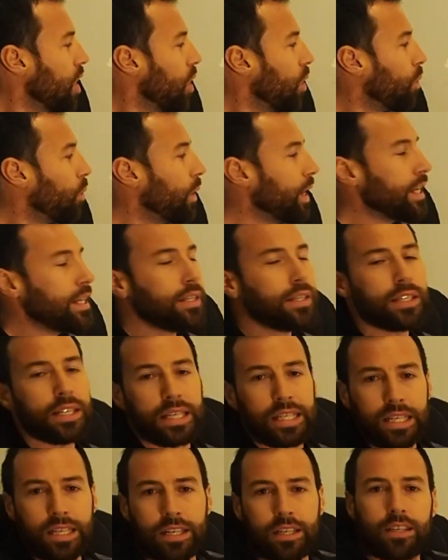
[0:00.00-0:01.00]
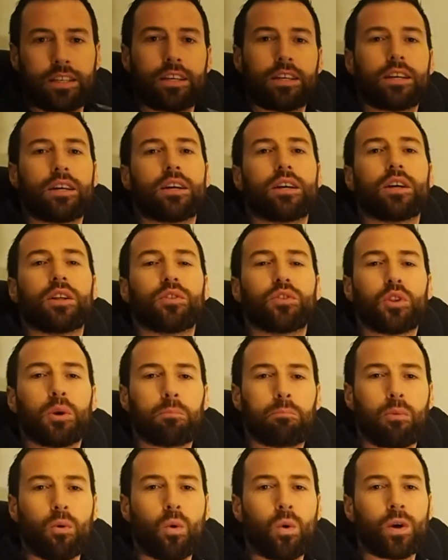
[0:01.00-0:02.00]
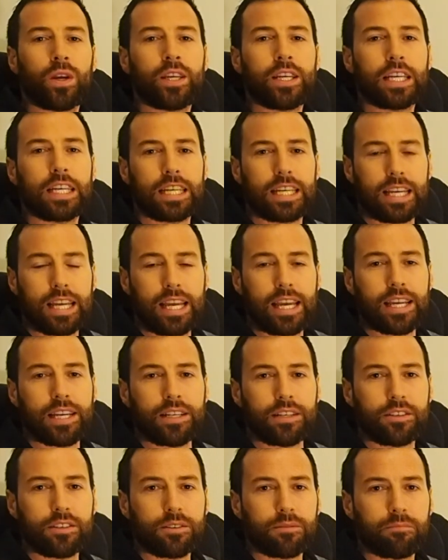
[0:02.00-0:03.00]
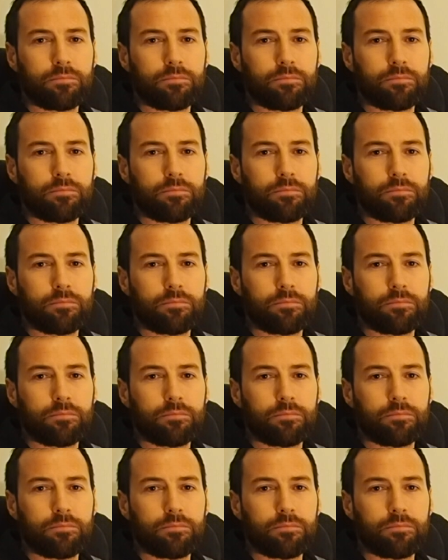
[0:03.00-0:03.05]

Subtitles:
When did the boy eat?